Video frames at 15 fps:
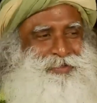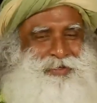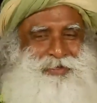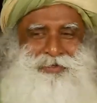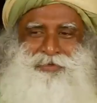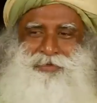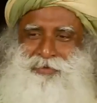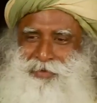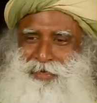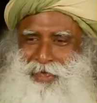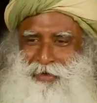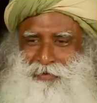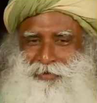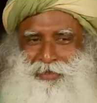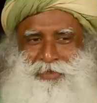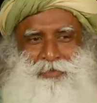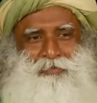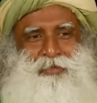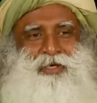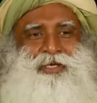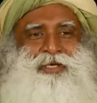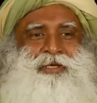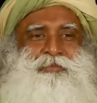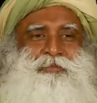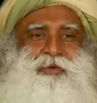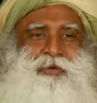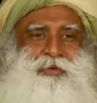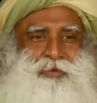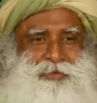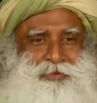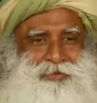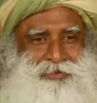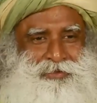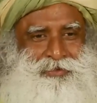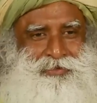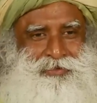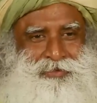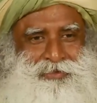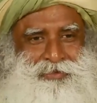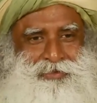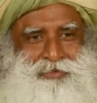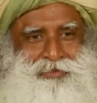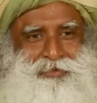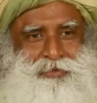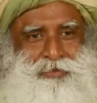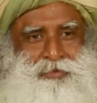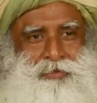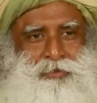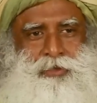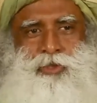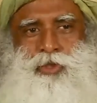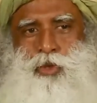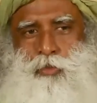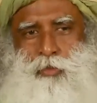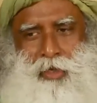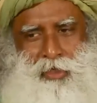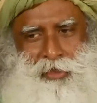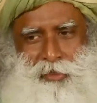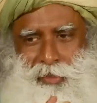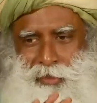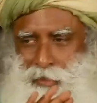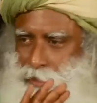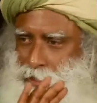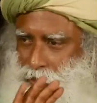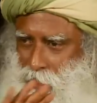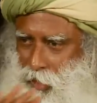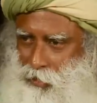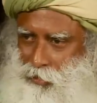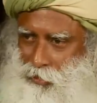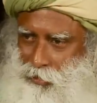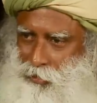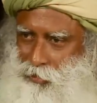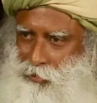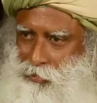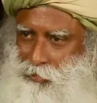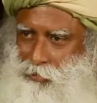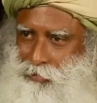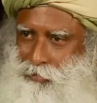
or you love this monkey more? Nobody can decide this.